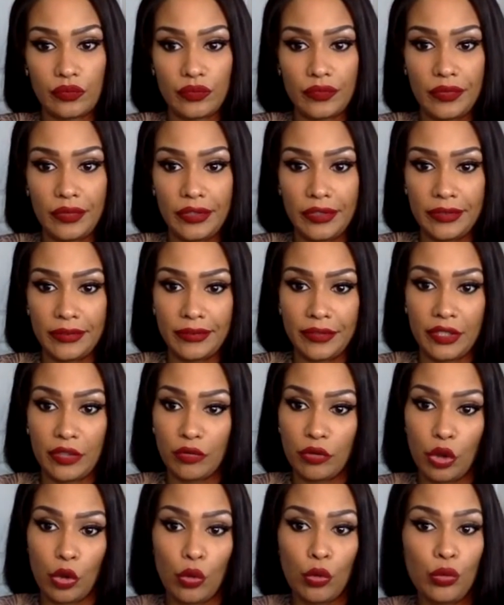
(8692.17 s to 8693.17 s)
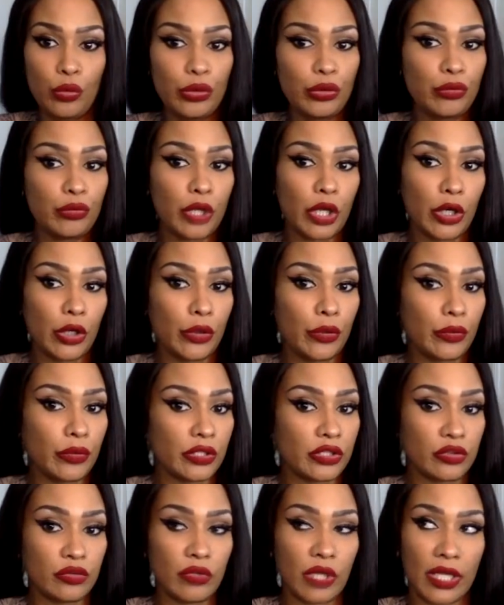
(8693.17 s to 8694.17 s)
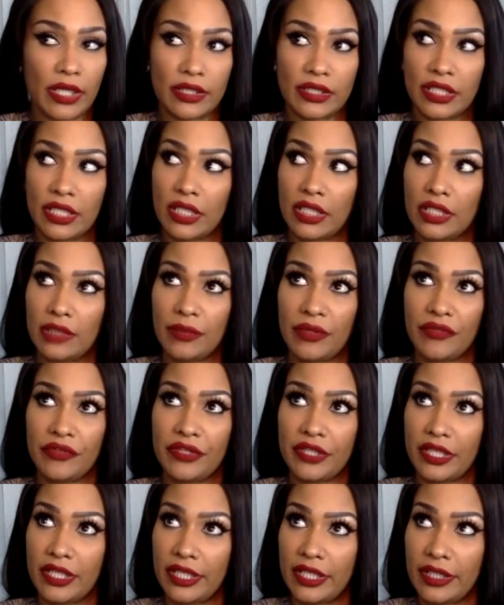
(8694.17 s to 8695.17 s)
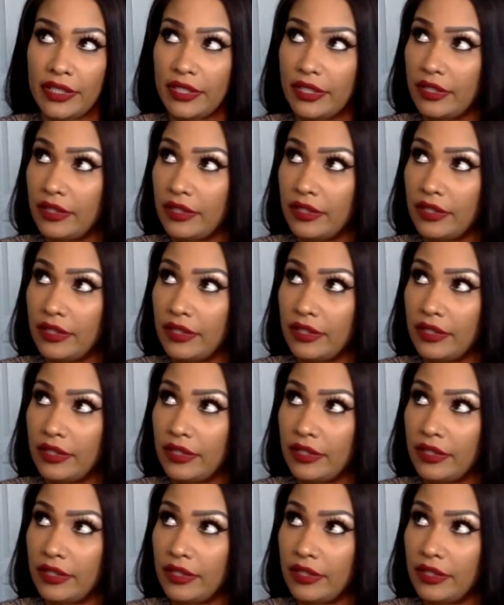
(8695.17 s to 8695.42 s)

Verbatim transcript: You know, they don't know who you know because you're not telling them everything.